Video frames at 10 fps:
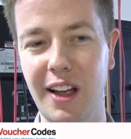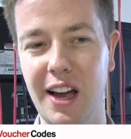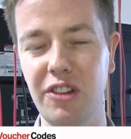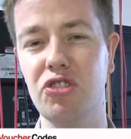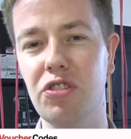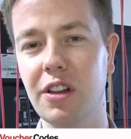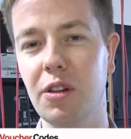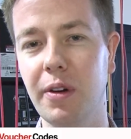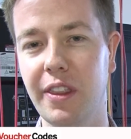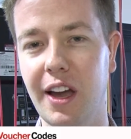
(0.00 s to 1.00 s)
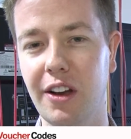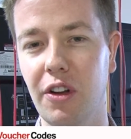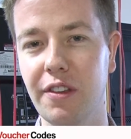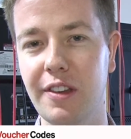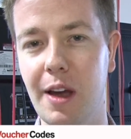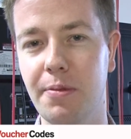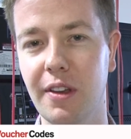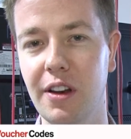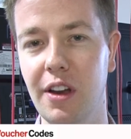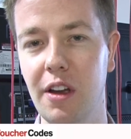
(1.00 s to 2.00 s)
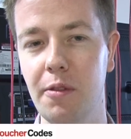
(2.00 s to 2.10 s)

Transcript: I struggle with that concept, and